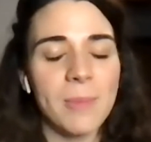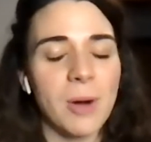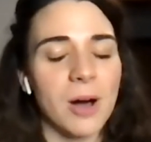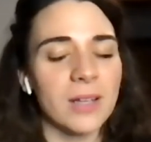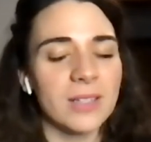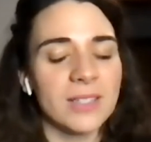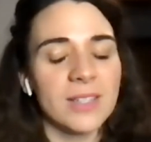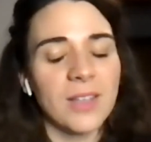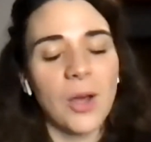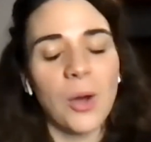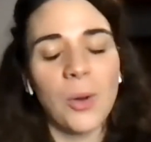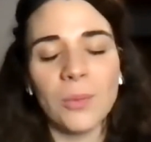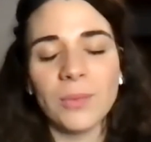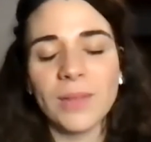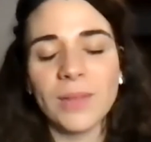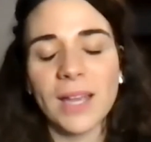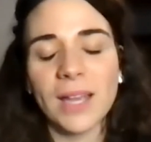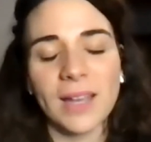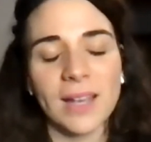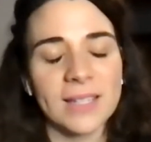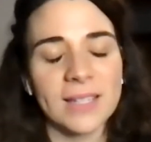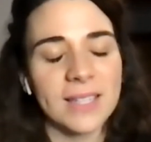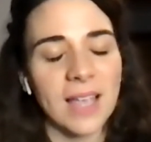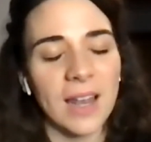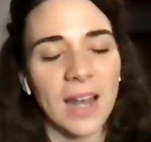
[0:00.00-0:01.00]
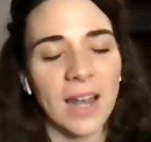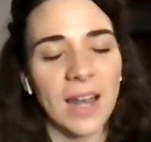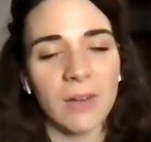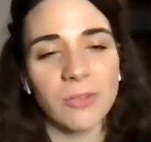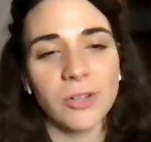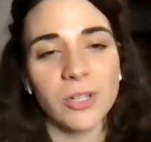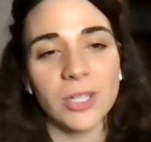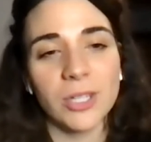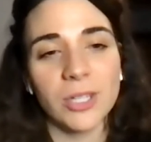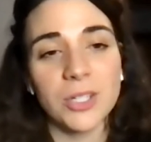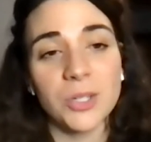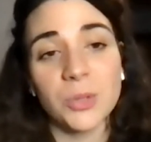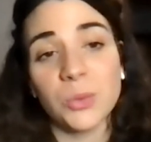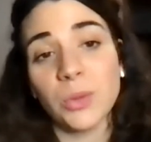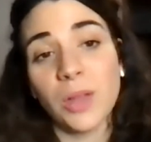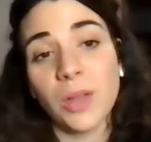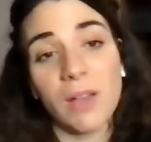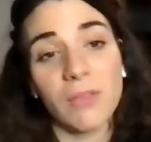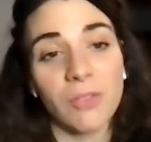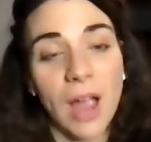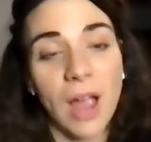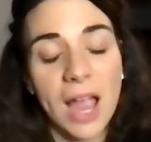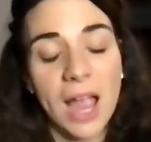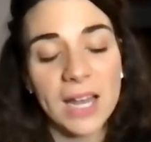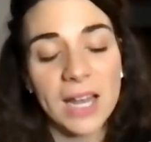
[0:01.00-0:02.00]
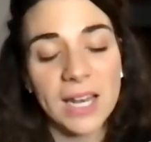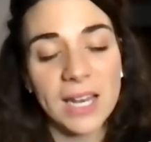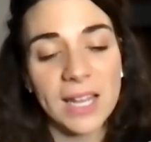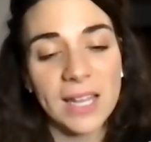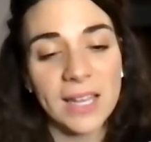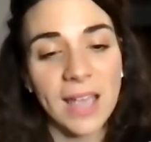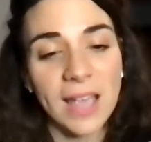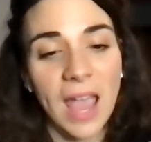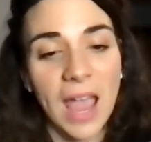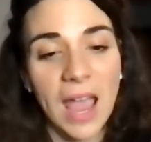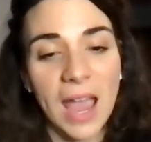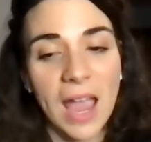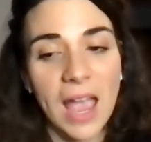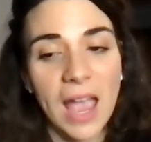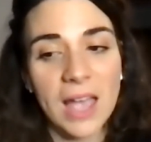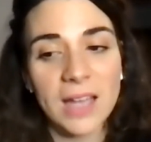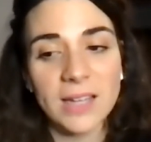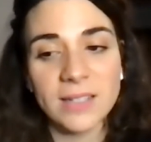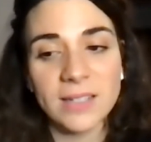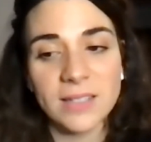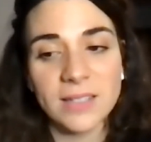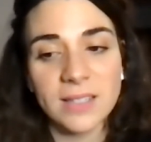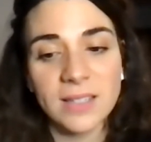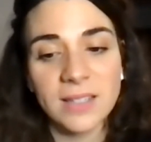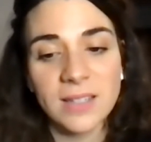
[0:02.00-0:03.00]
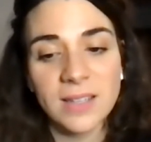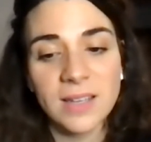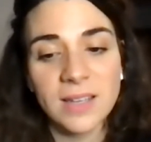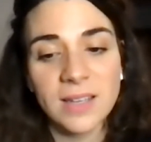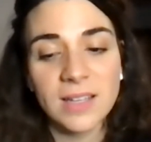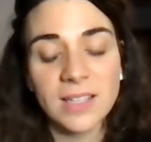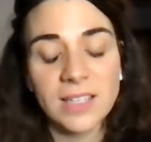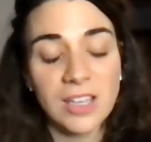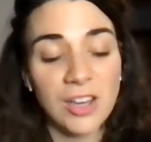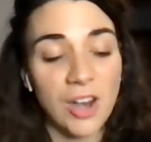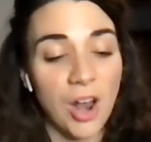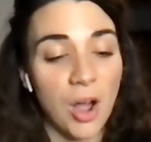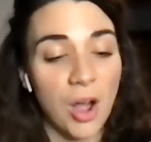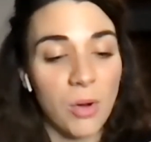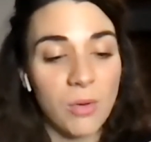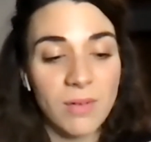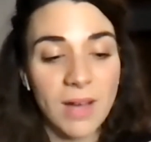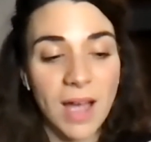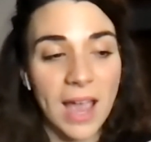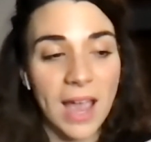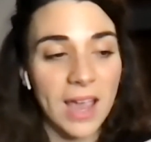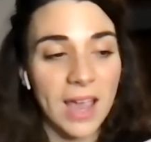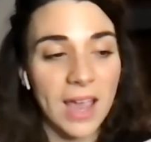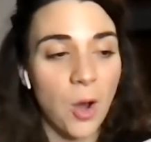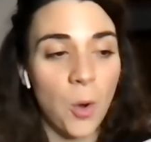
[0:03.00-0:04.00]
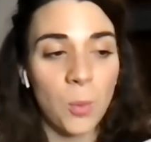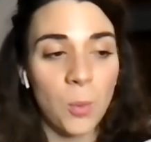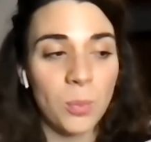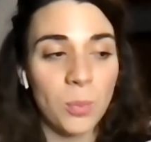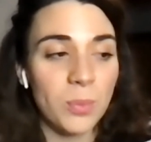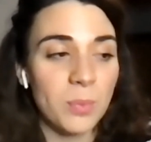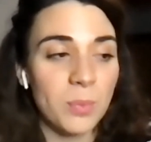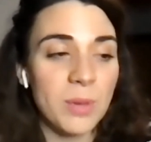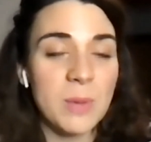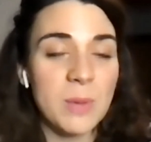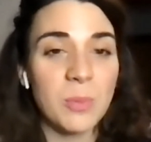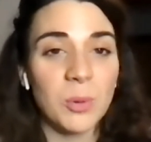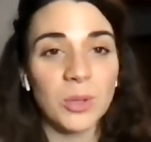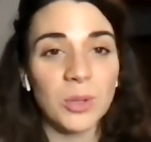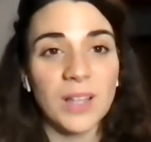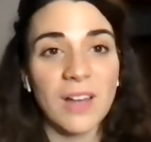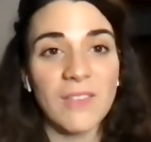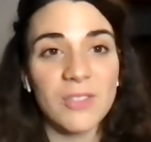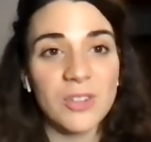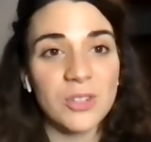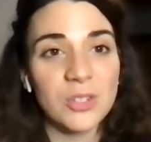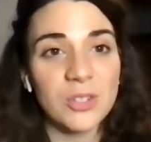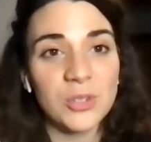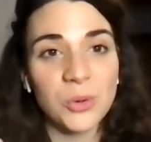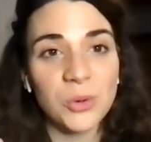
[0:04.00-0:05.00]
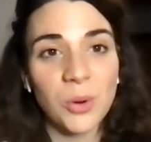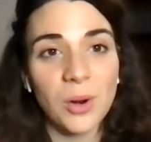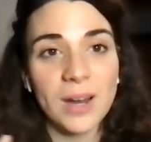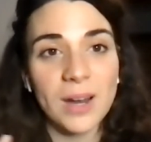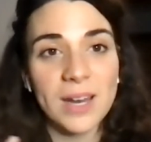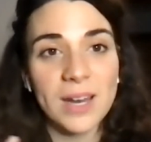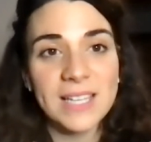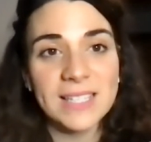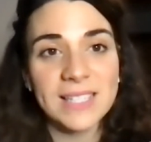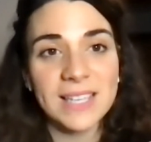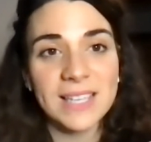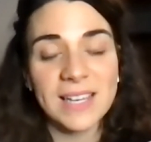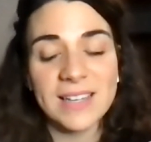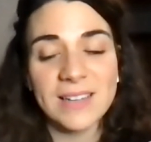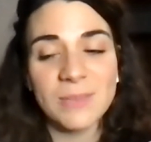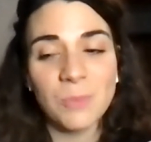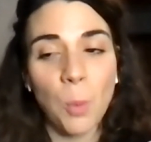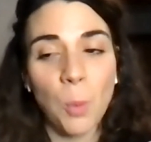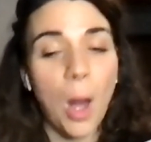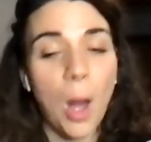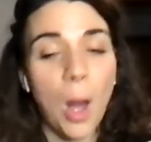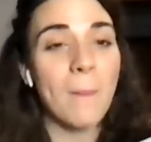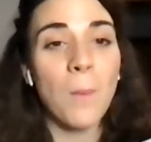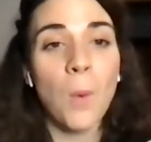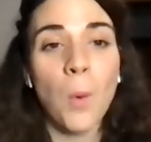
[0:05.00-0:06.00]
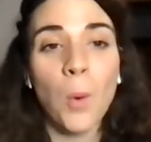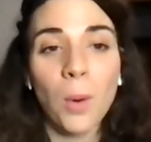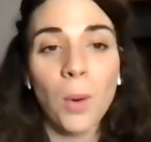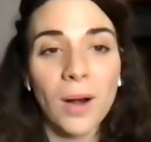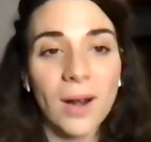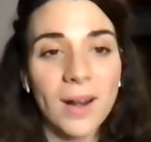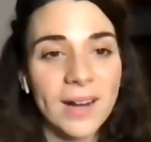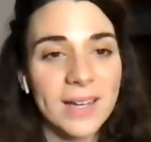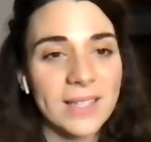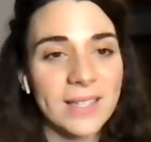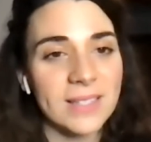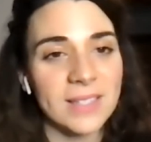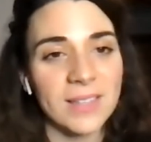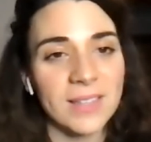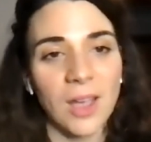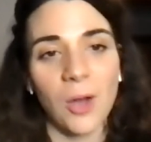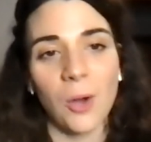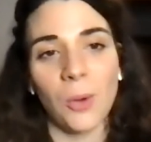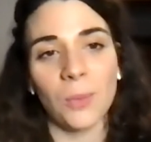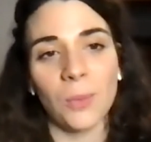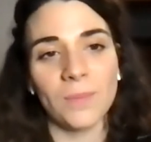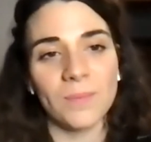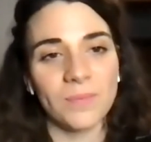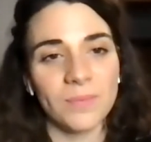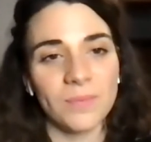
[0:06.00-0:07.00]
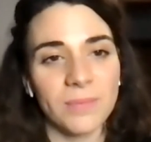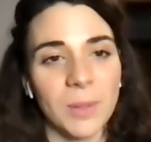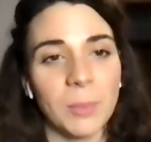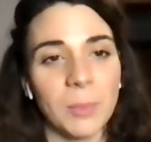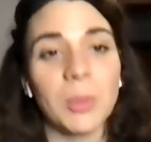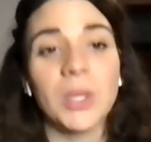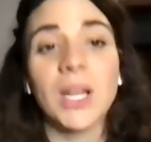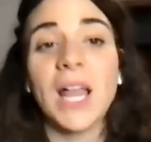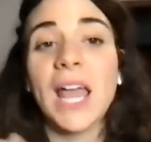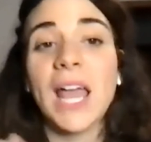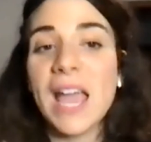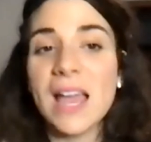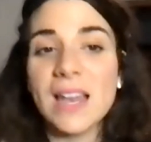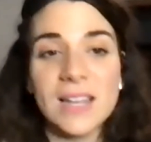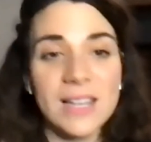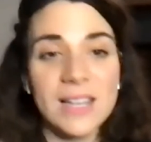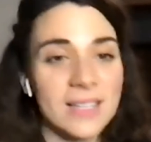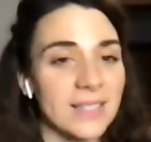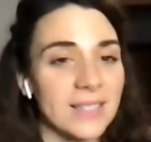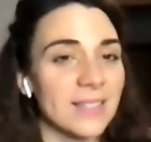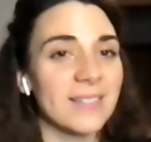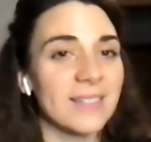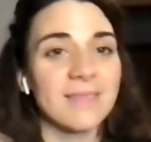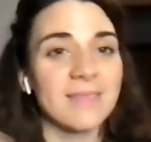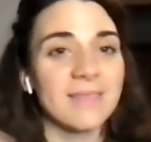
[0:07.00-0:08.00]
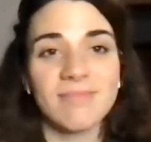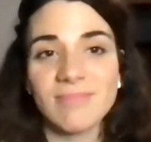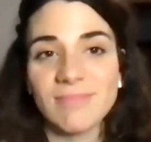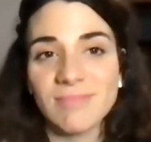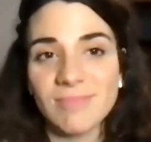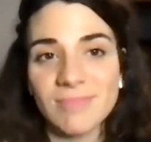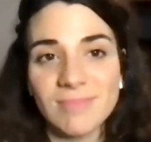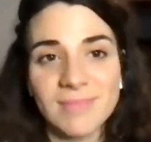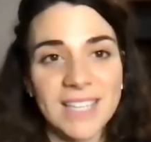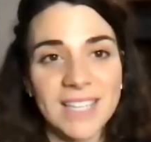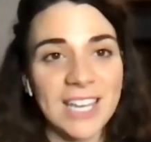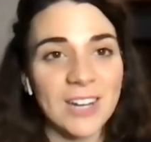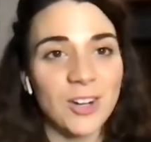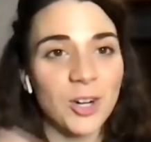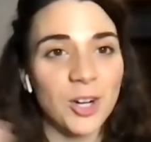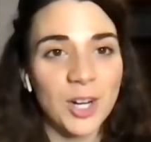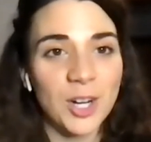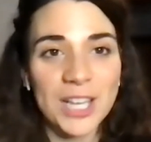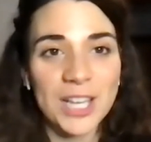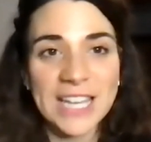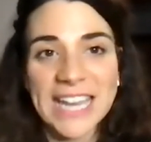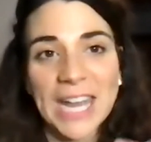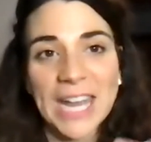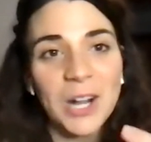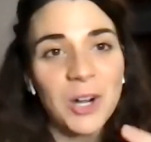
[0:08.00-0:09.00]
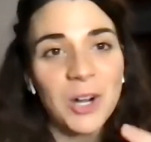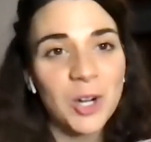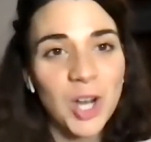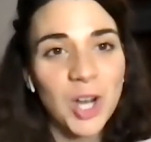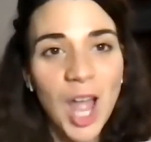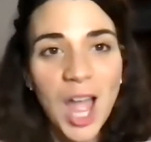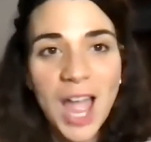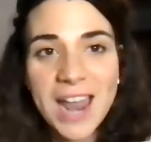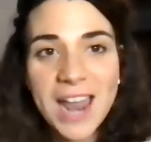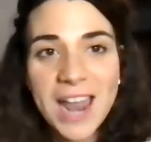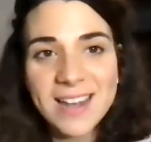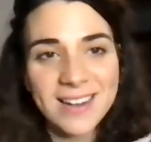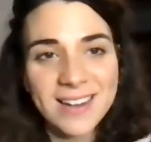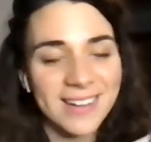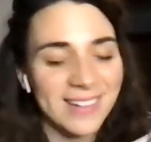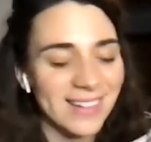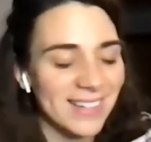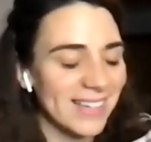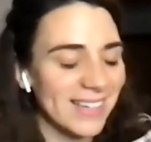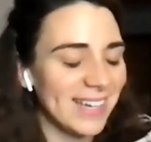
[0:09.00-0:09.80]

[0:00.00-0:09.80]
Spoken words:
I'm also, like I said, I really do love writing, and I hope people love the stories and want more. And so the plan is get her done.